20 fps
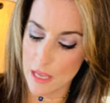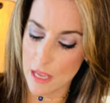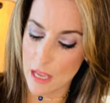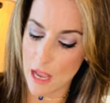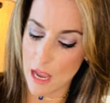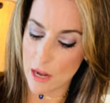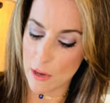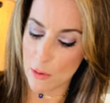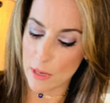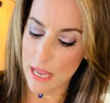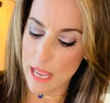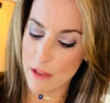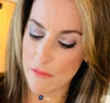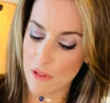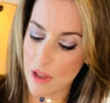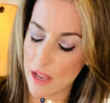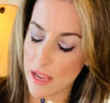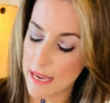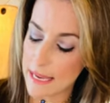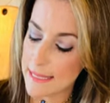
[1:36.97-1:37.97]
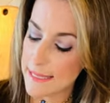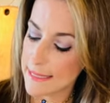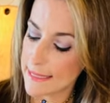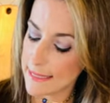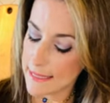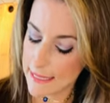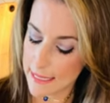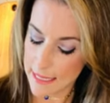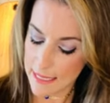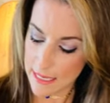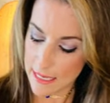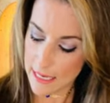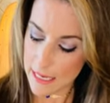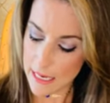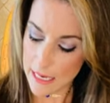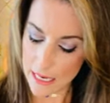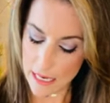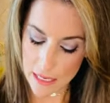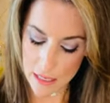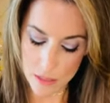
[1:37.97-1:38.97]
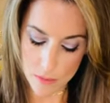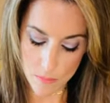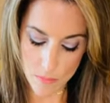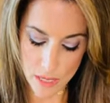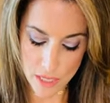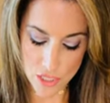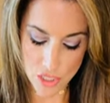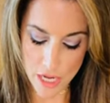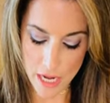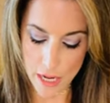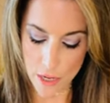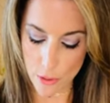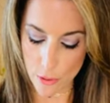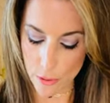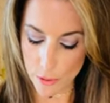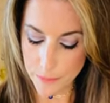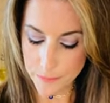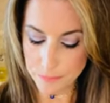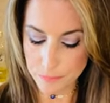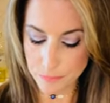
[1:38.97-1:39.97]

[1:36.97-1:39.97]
I already have ice in my shaker